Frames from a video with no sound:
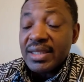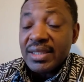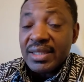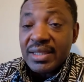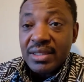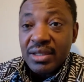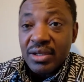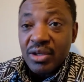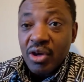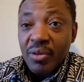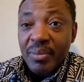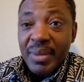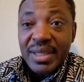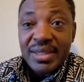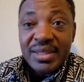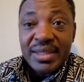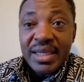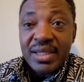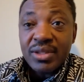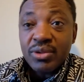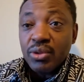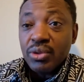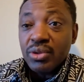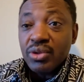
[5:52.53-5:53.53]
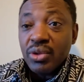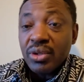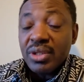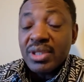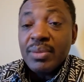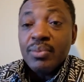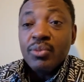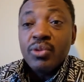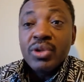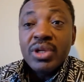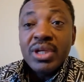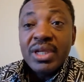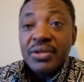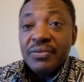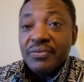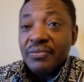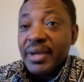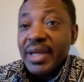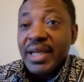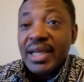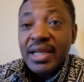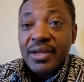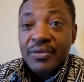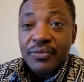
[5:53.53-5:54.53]
his in normal sense go talk to them they
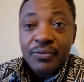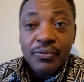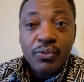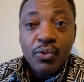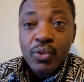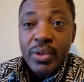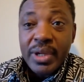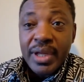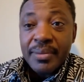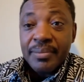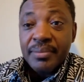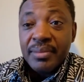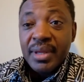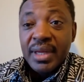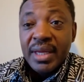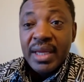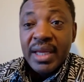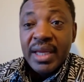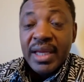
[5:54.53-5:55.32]
fight like fool them.